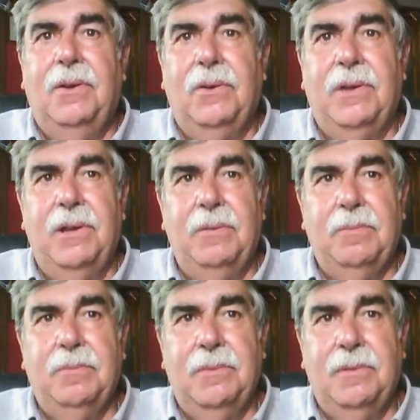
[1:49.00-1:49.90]
Okay,
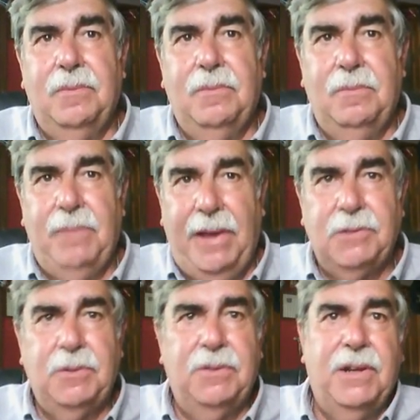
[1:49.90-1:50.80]

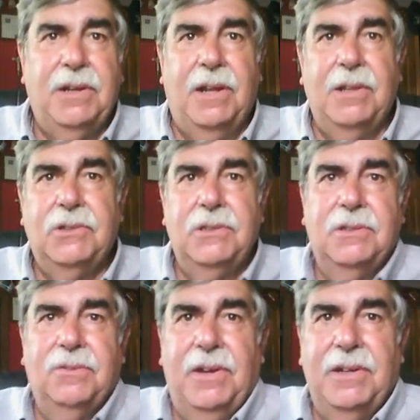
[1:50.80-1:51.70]
management technology is
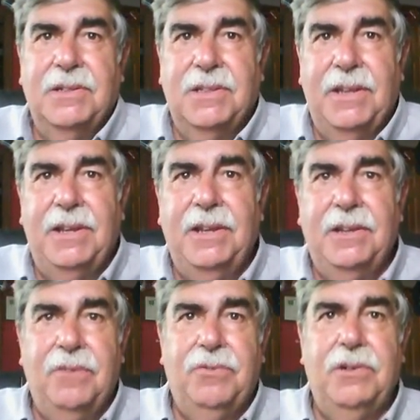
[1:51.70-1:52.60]
defined as linking
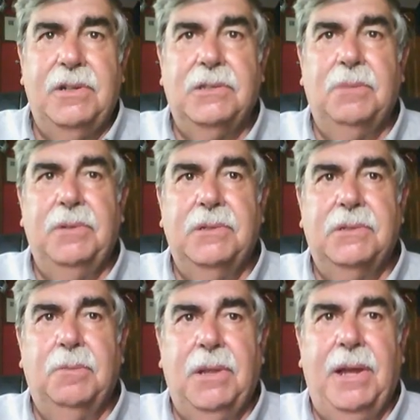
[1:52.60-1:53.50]
different disciplines
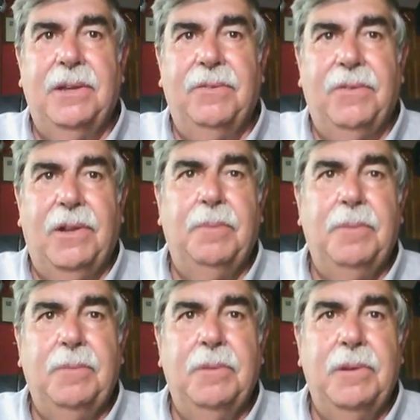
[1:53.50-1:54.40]
to plan, develop,
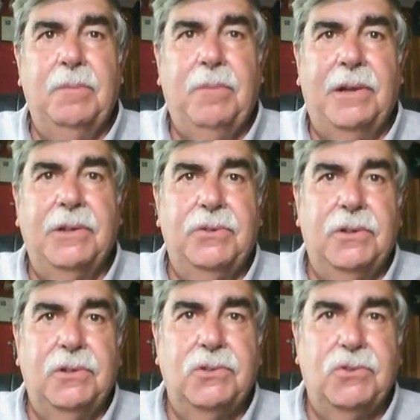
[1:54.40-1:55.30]
implement, monitor,
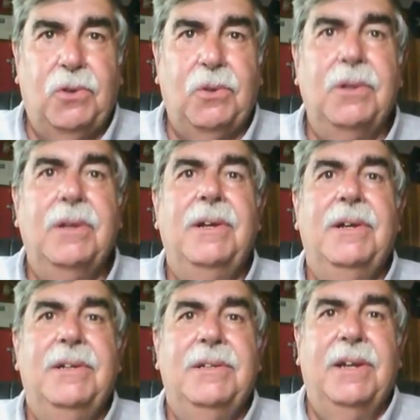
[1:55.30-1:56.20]
and control
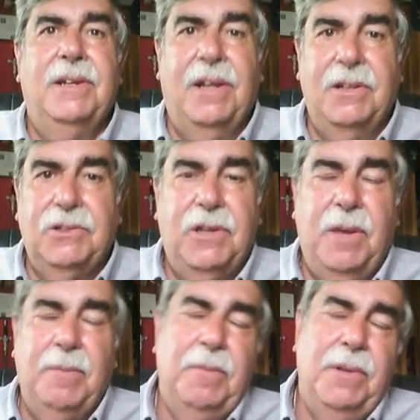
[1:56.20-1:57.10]
technology
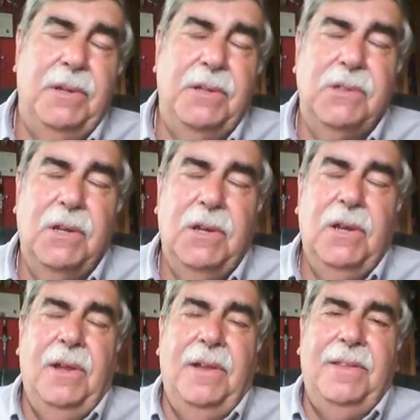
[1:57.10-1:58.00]
capabilities.
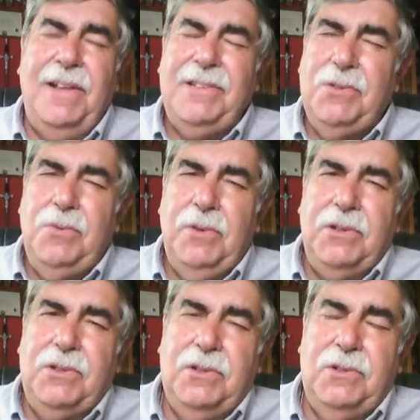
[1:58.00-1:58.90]
That's a
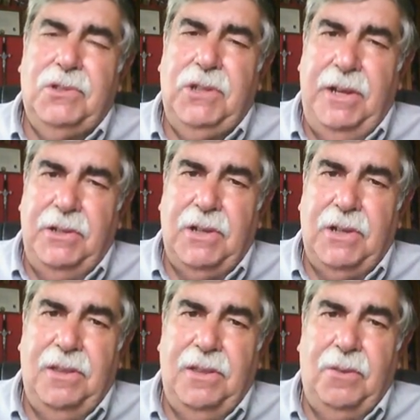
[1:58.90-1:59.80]
real change,
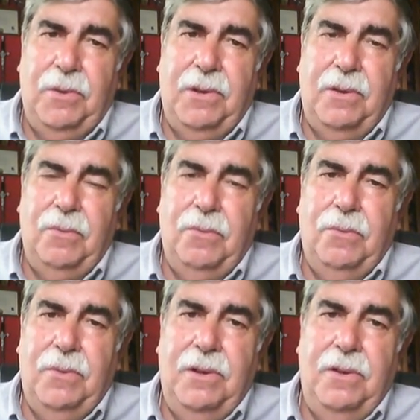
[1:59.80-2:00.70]
I think,
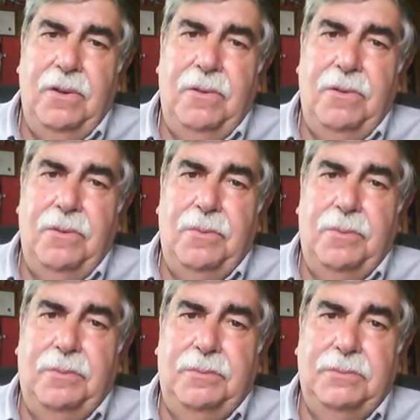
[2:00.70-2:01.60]
when
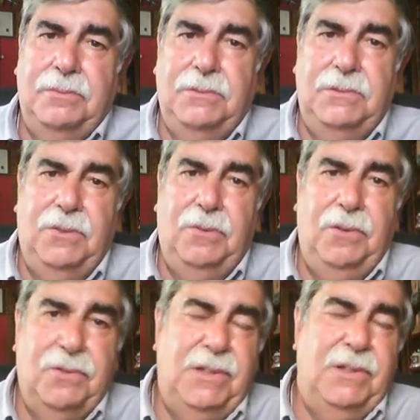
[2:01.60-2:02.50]

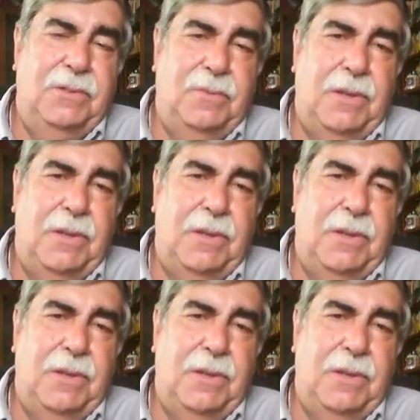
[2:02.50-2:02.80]
you've seen